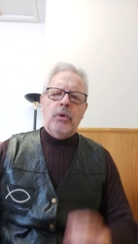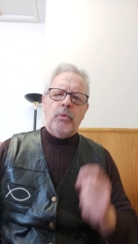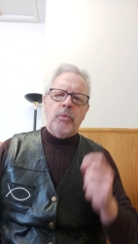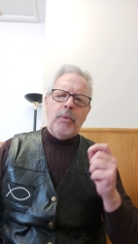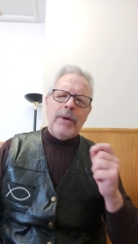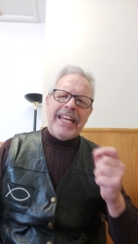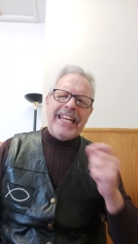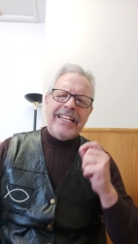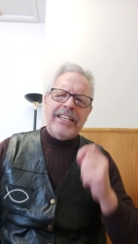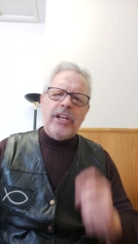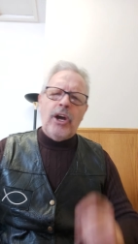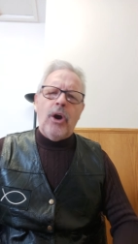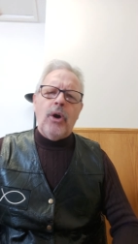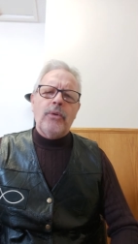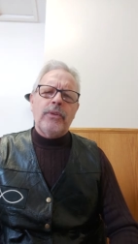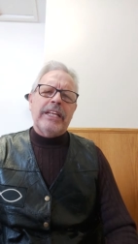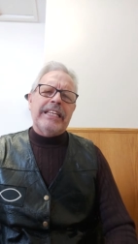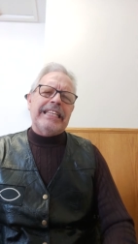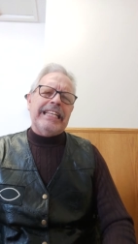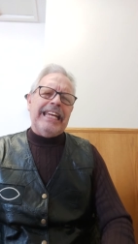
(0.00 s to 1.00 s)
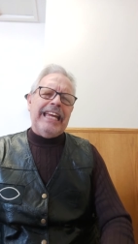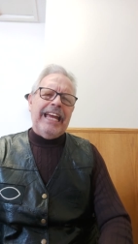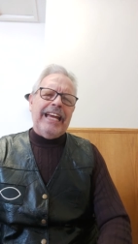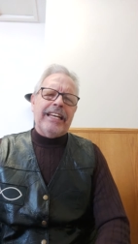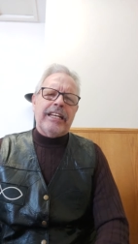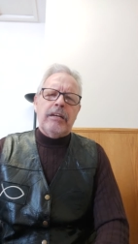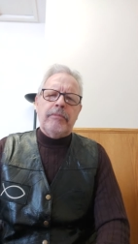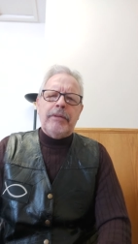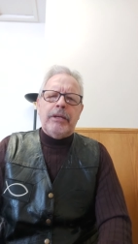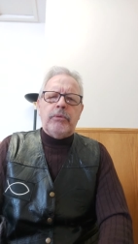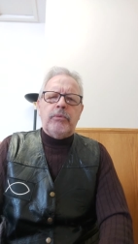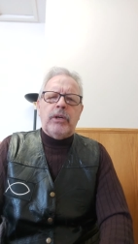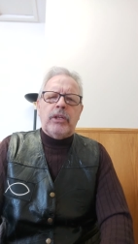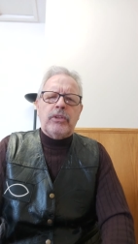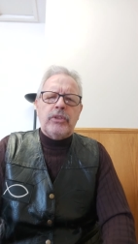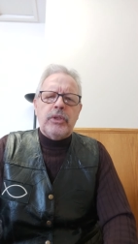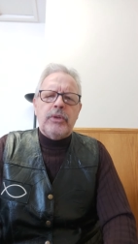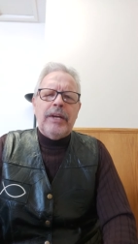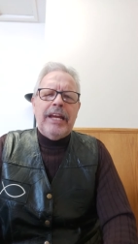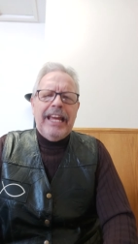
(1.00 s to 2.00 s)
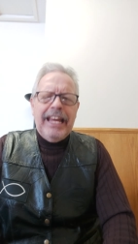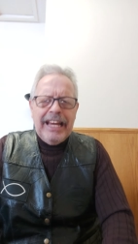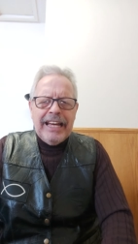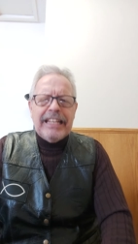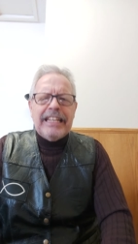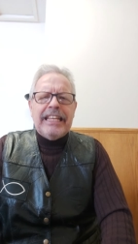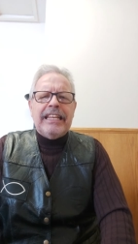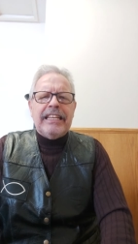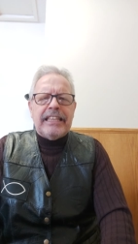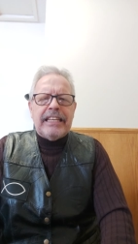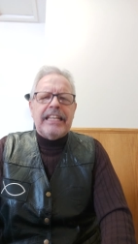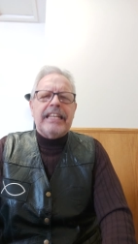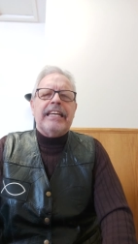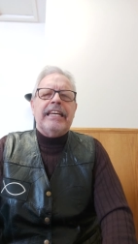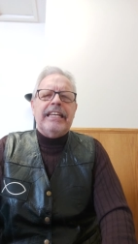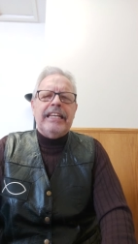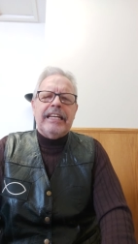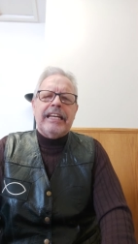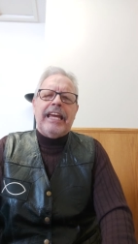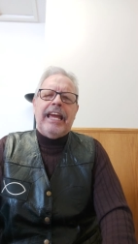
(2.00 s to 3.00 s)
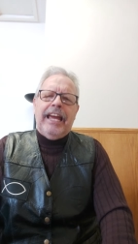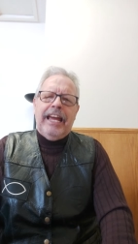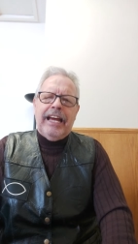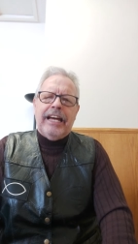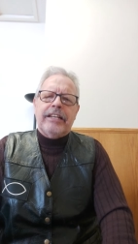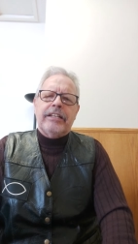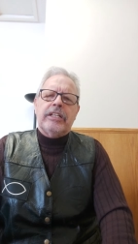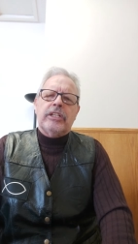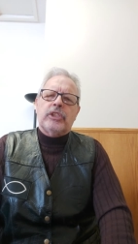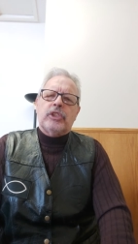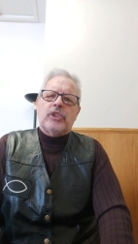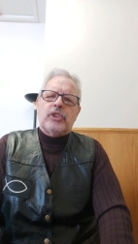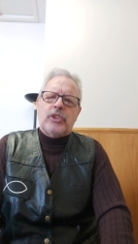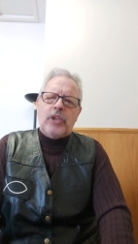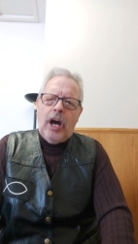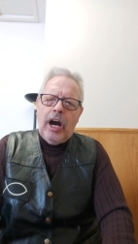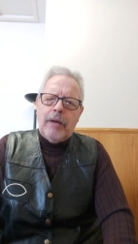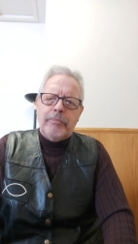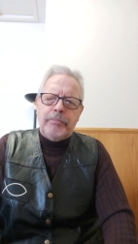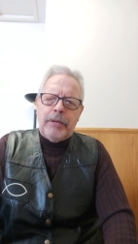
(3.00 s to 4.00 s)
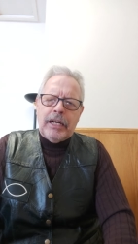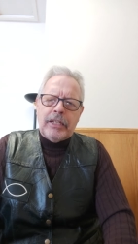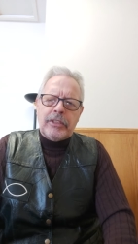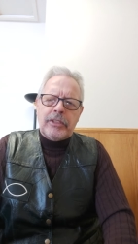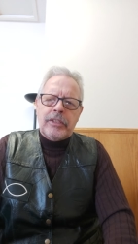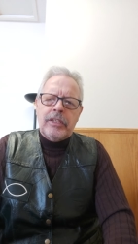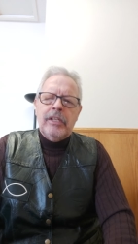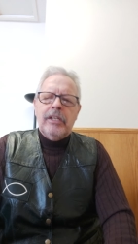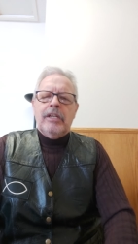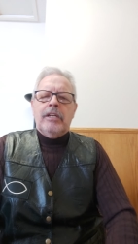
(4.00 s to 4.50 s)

We know that the enemy will do anything he can to stop us,